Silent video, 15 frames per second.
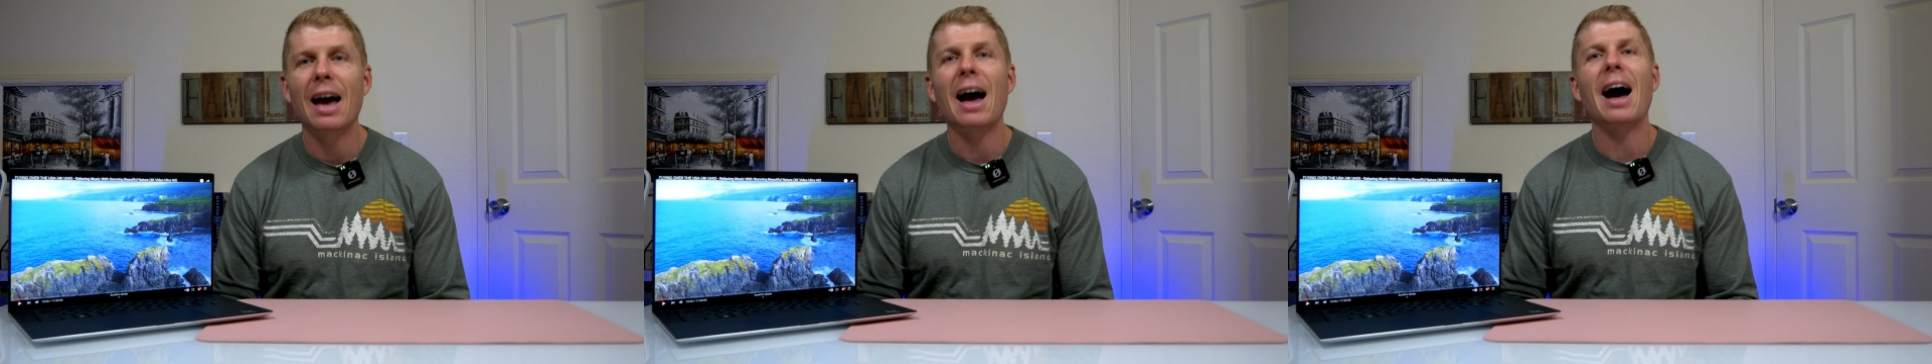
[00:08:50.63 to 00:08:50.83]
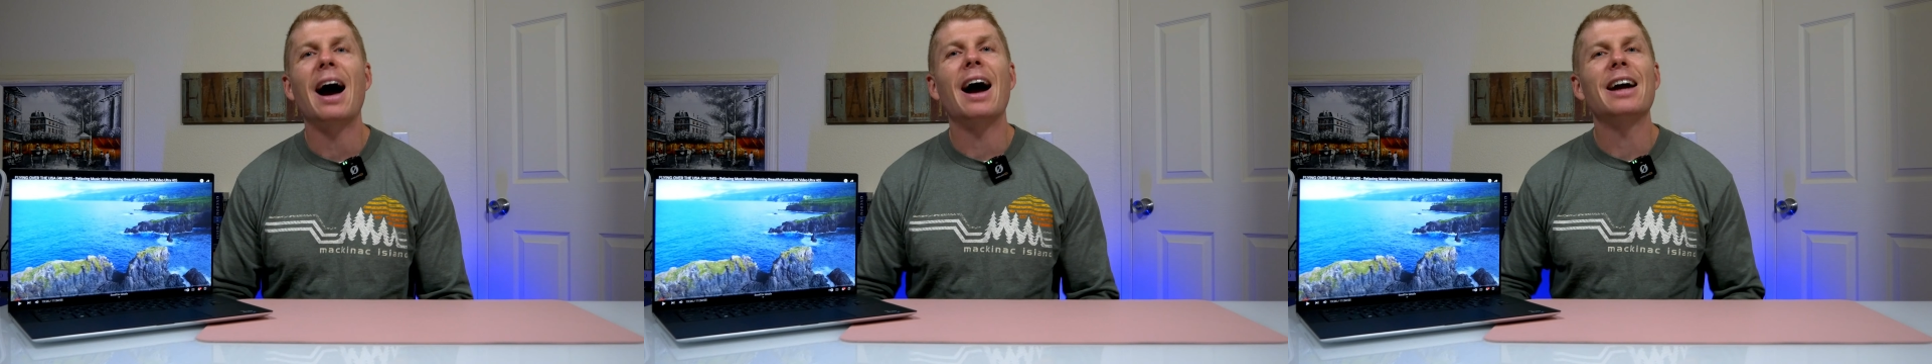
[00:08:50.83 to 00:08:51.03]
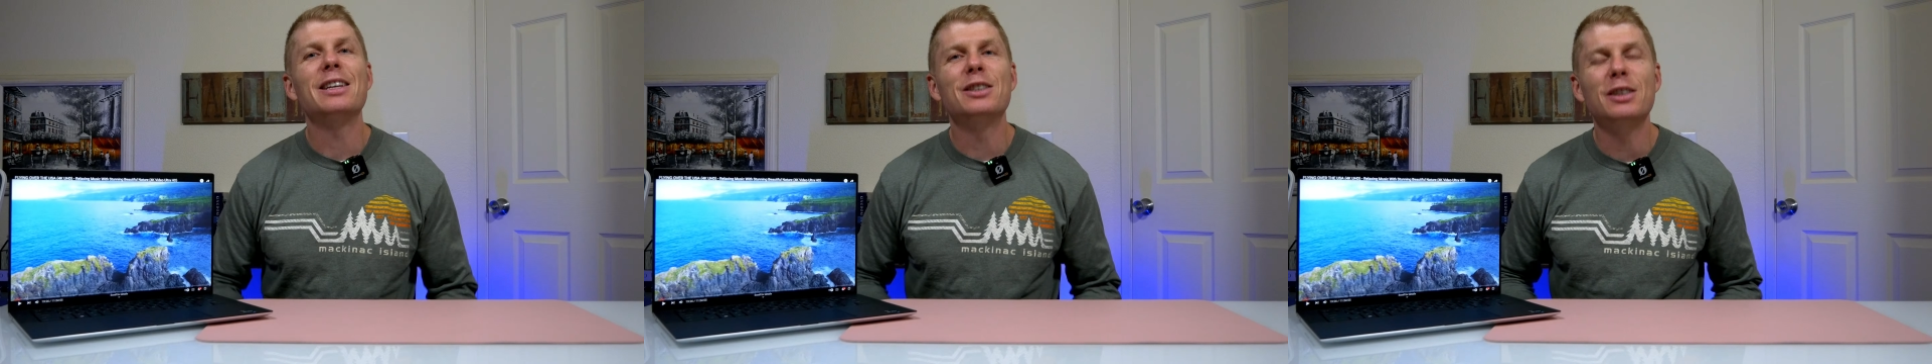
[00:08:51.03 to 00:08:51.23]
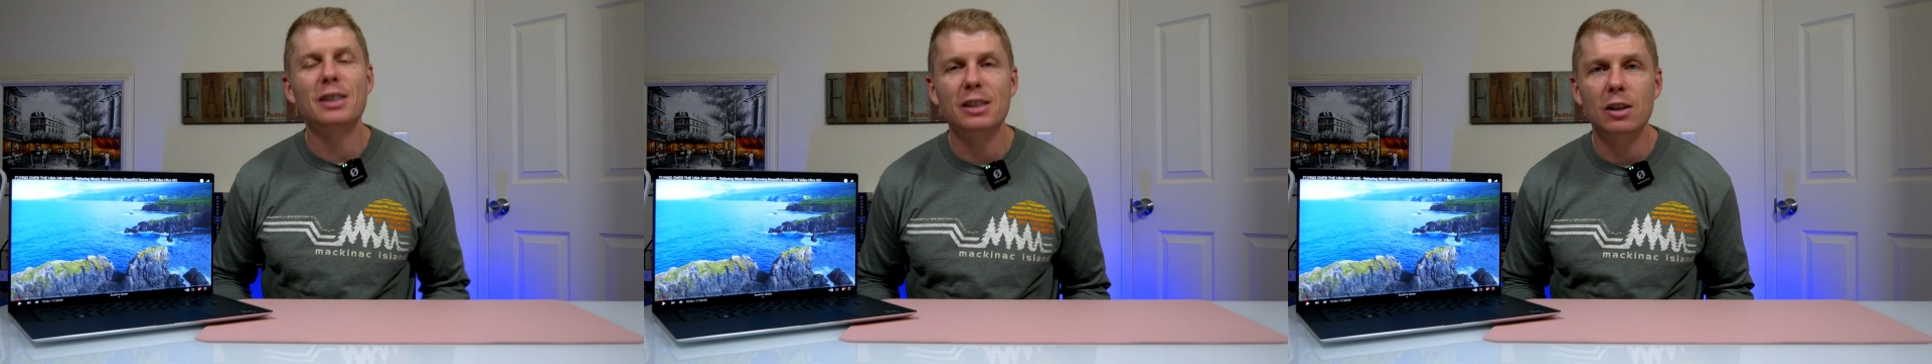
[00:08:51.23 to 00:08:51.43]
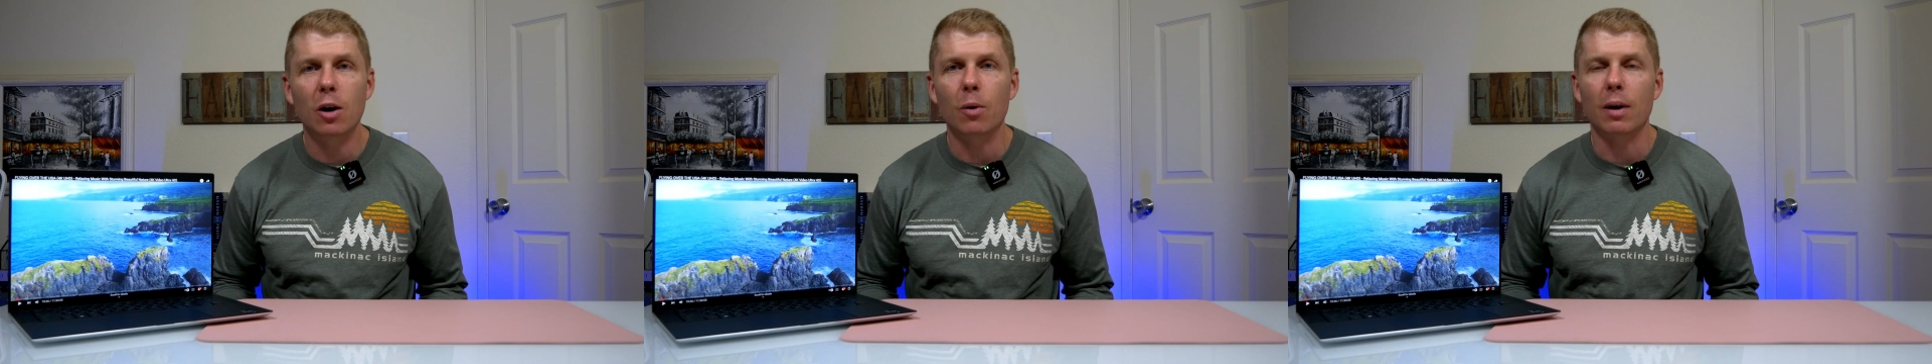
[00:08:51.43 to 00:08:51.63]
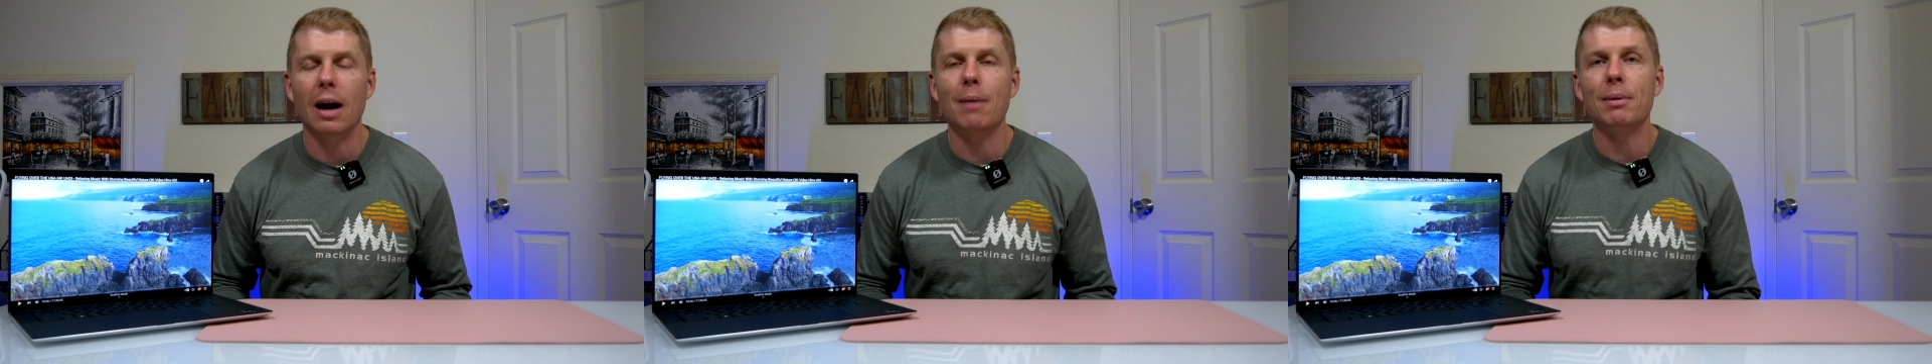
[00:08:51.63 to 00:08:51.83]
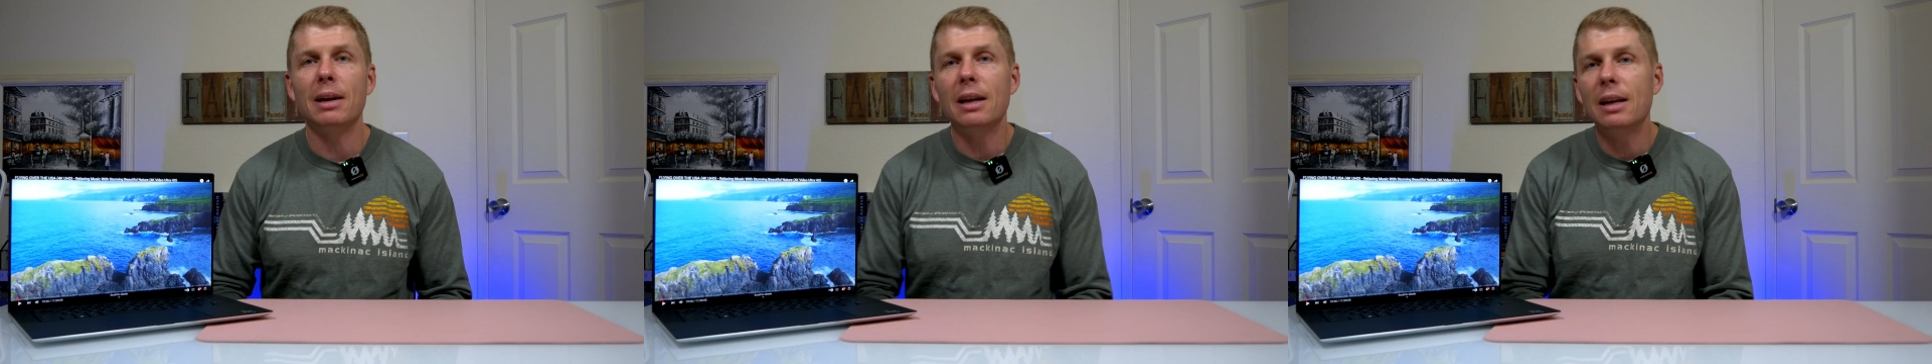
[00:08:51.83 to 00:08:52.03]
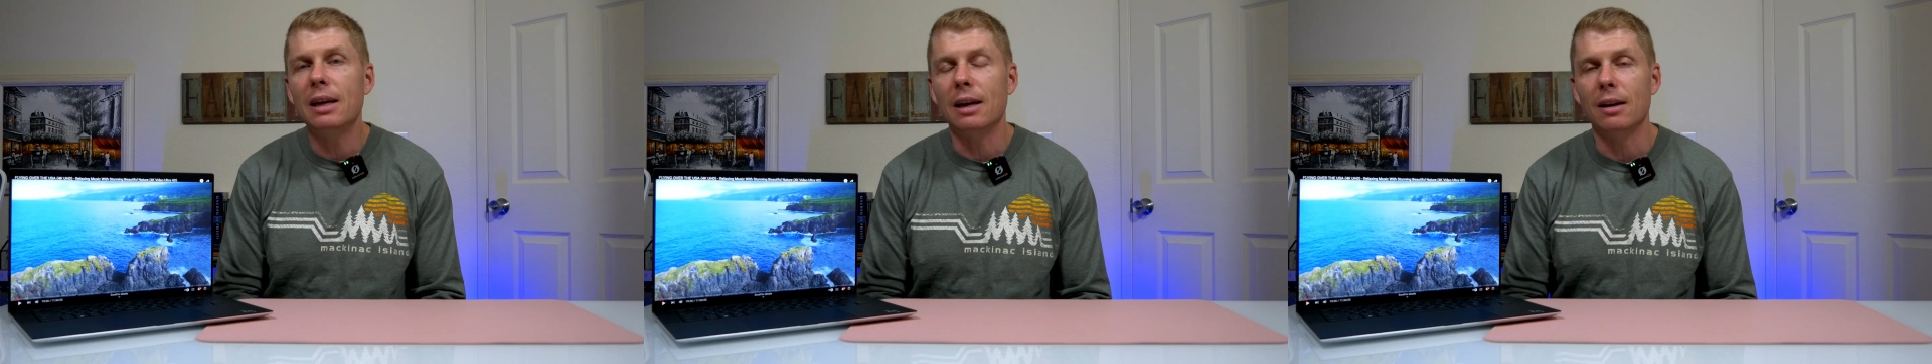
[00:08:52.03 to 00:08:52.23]
I just don't. I'm an
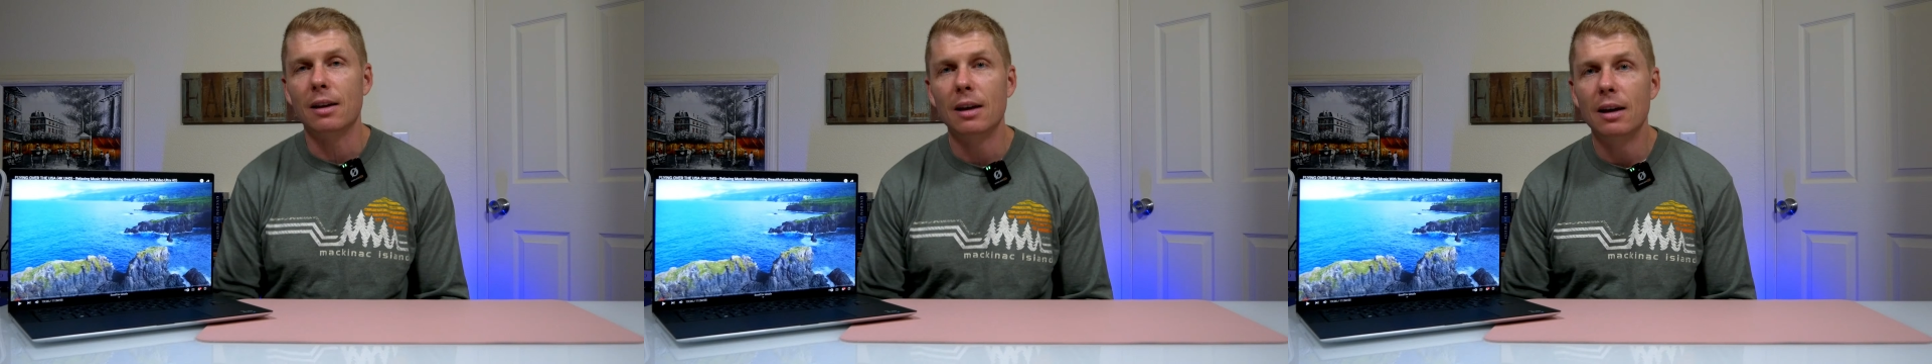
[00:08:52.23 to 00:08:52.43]
idiot.